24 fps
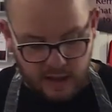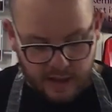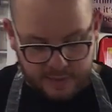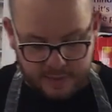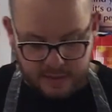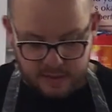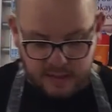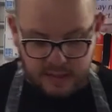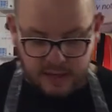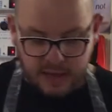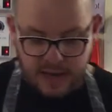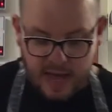
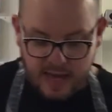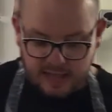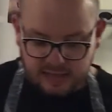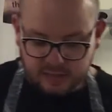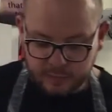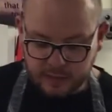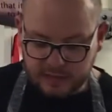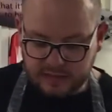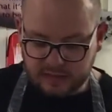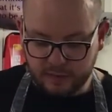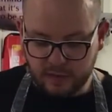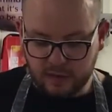And then the
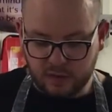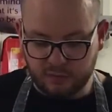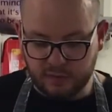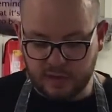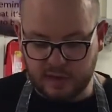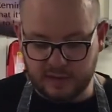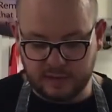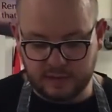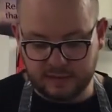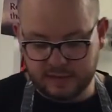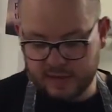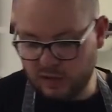last piece of
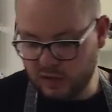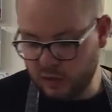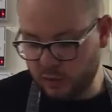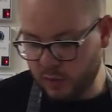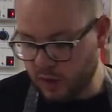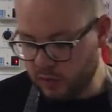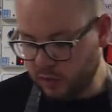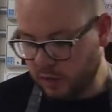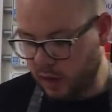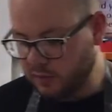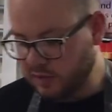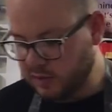ingredient that you
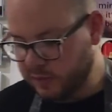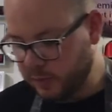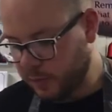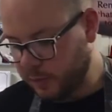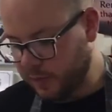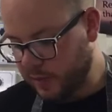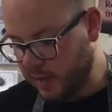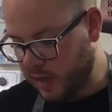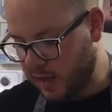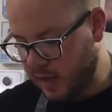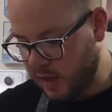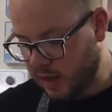are going to
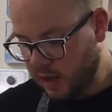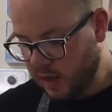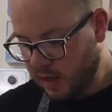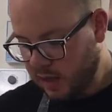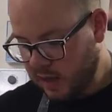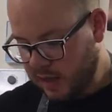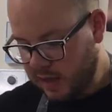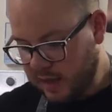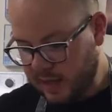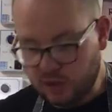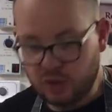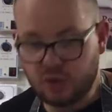prepare
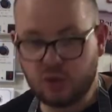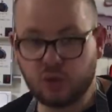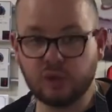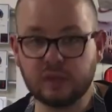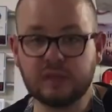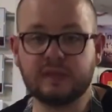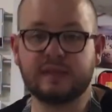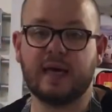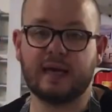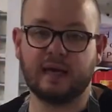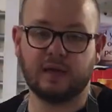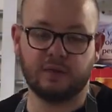is your
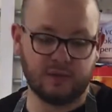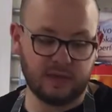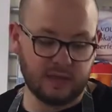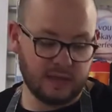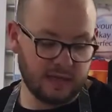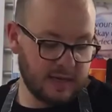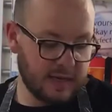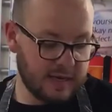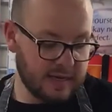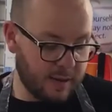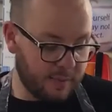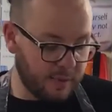celery.
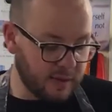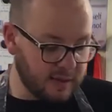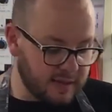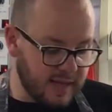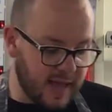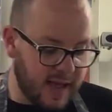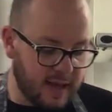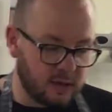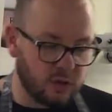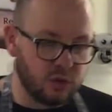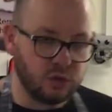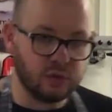Now
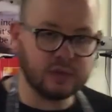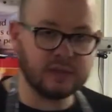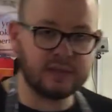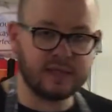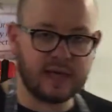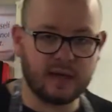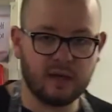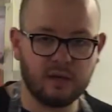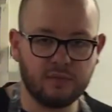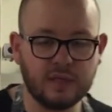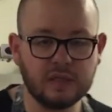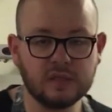again, your
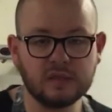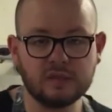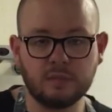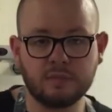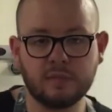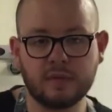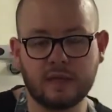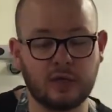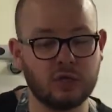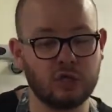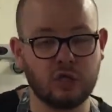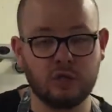celery is
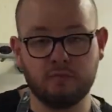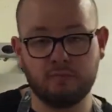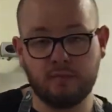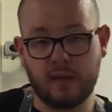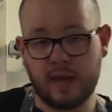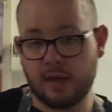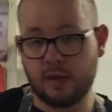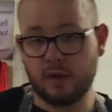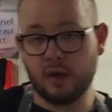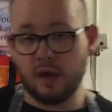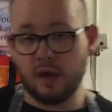something that you might